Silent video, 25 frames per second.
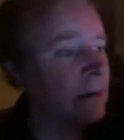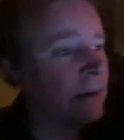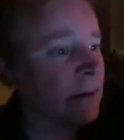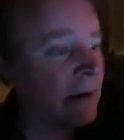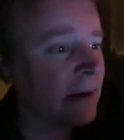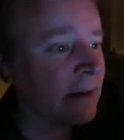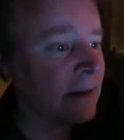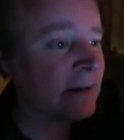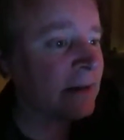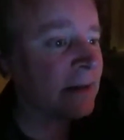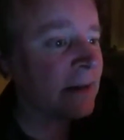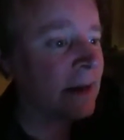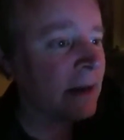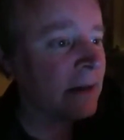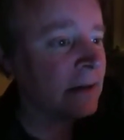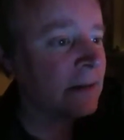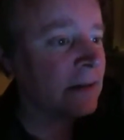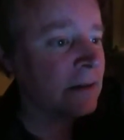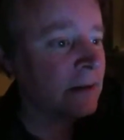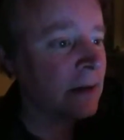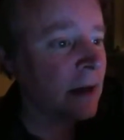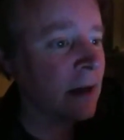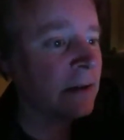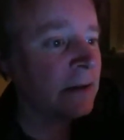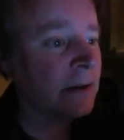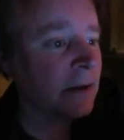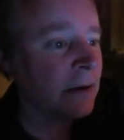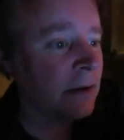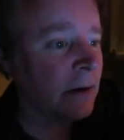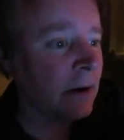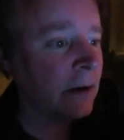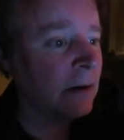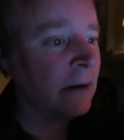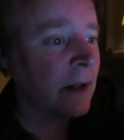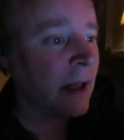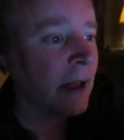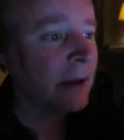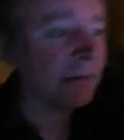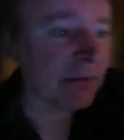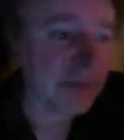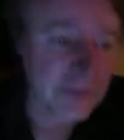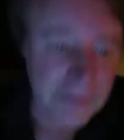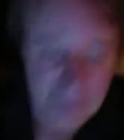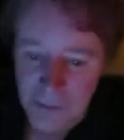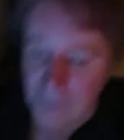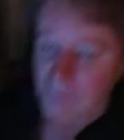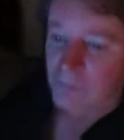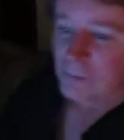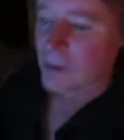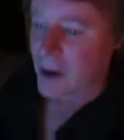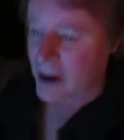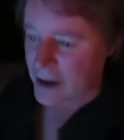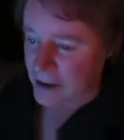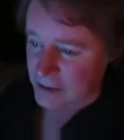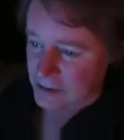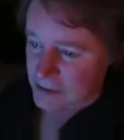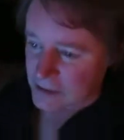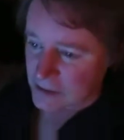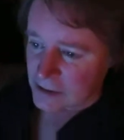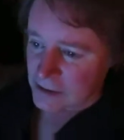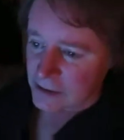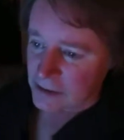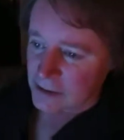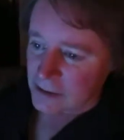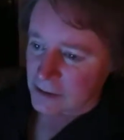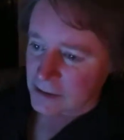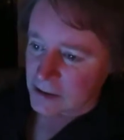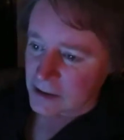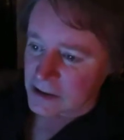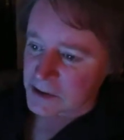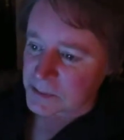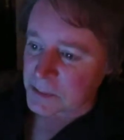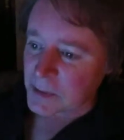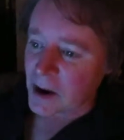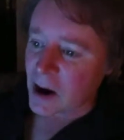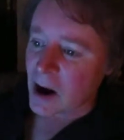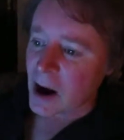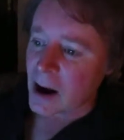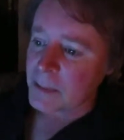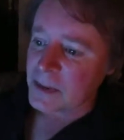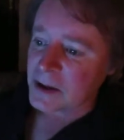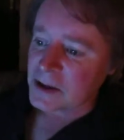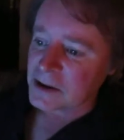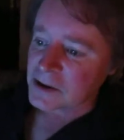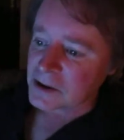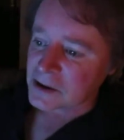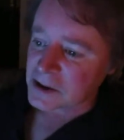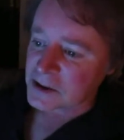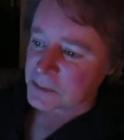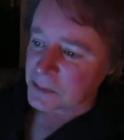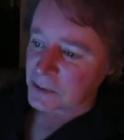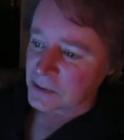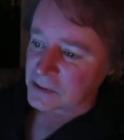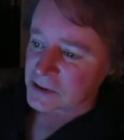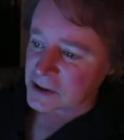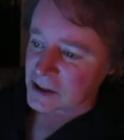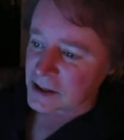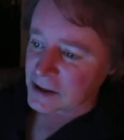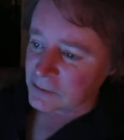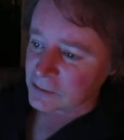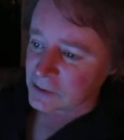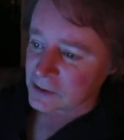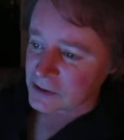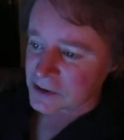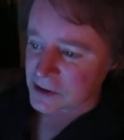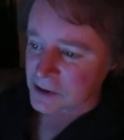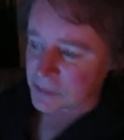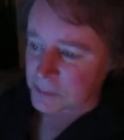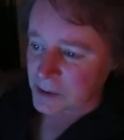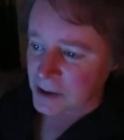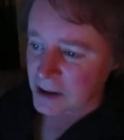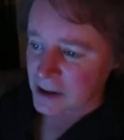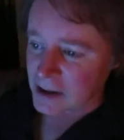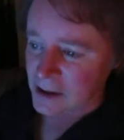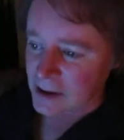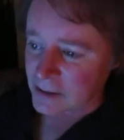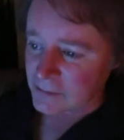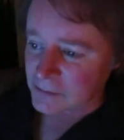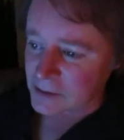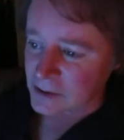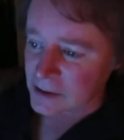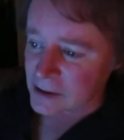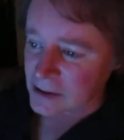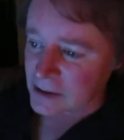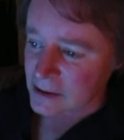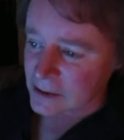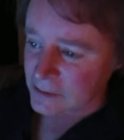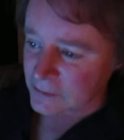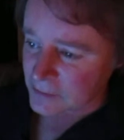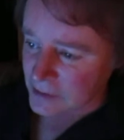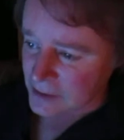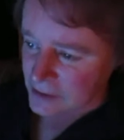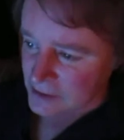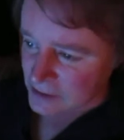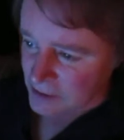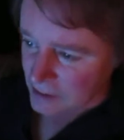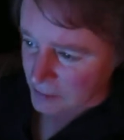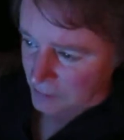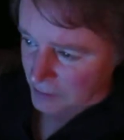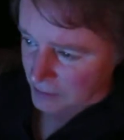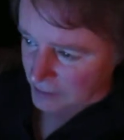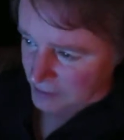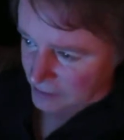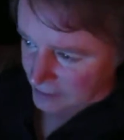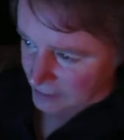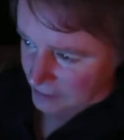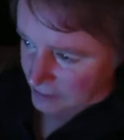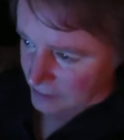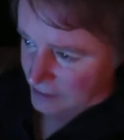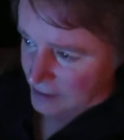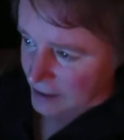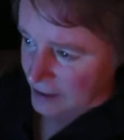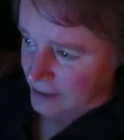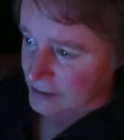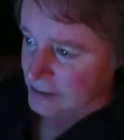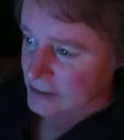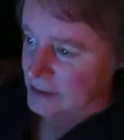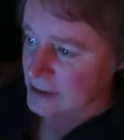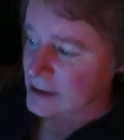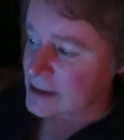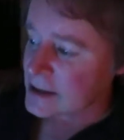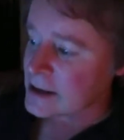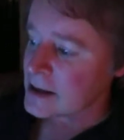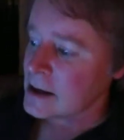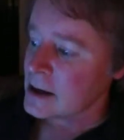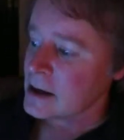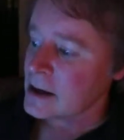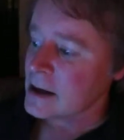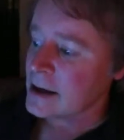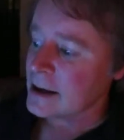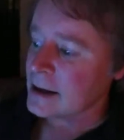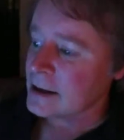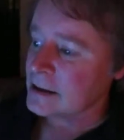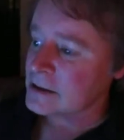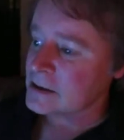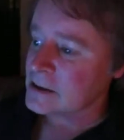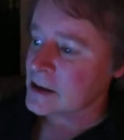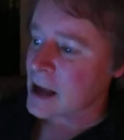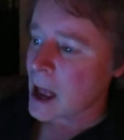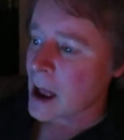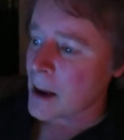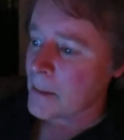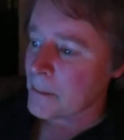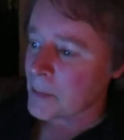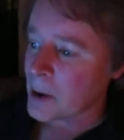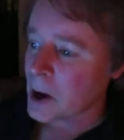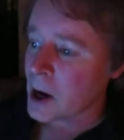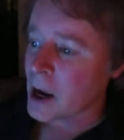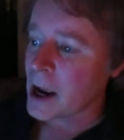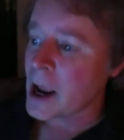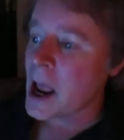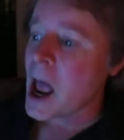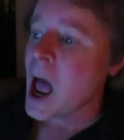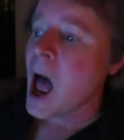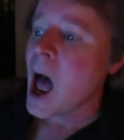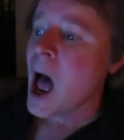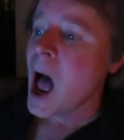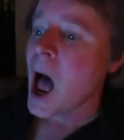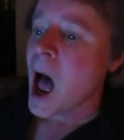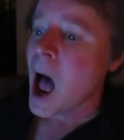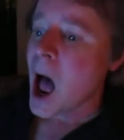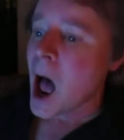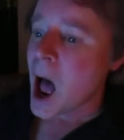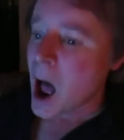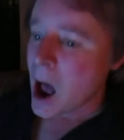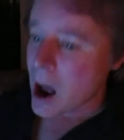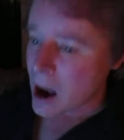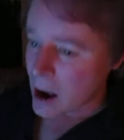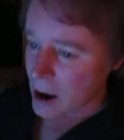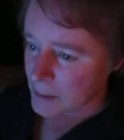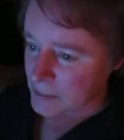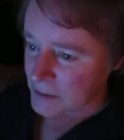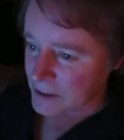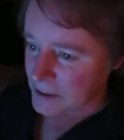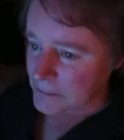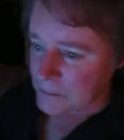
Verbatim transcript: This is not your life. Right. It's my hobby to expose the evil and stupidity of, the, of Islam on the internet. It's my hobby.